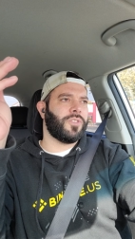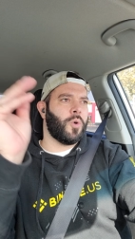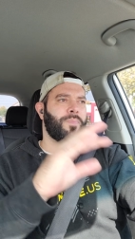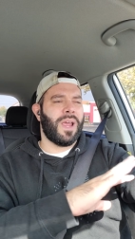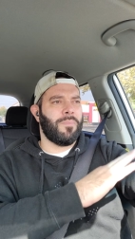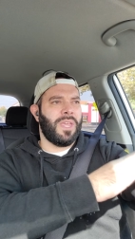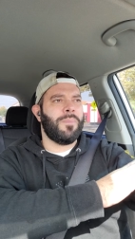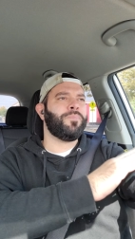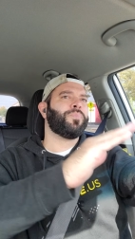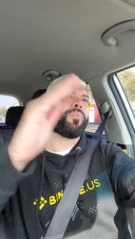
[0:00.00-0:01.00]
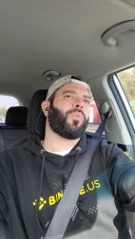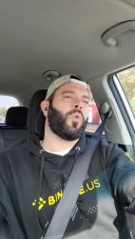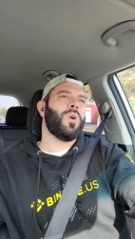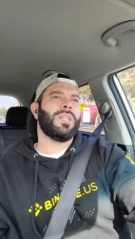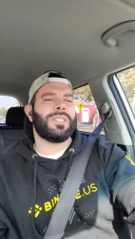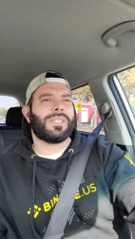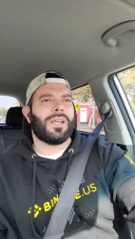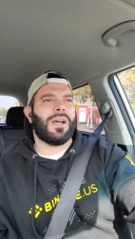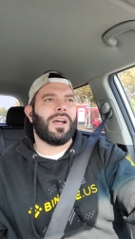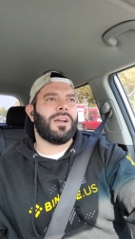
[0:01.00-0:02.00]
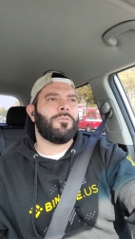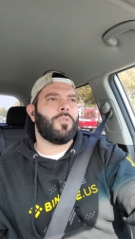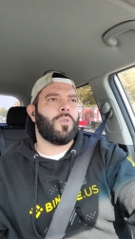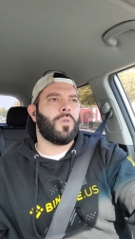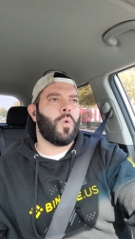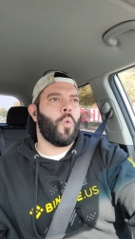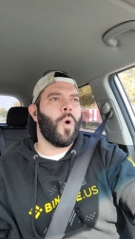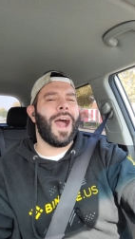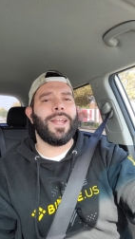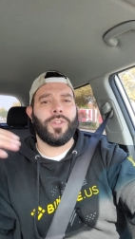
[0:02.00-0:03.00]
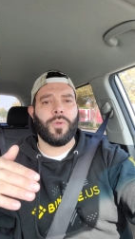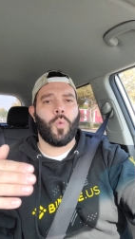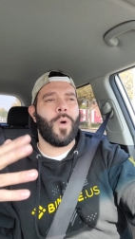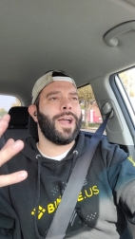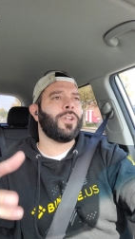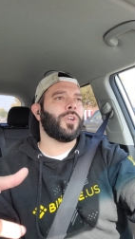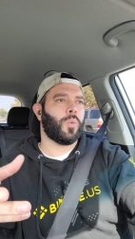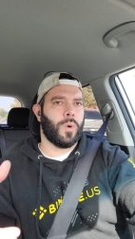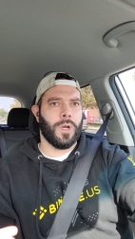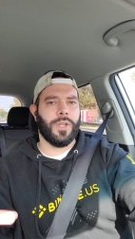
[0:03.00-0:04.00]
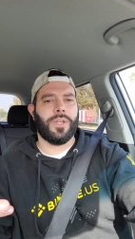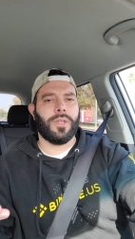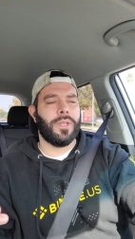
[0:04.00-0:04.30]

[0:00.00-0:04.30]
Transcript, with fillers: don't Buy meme was uh, Wild Wilder World.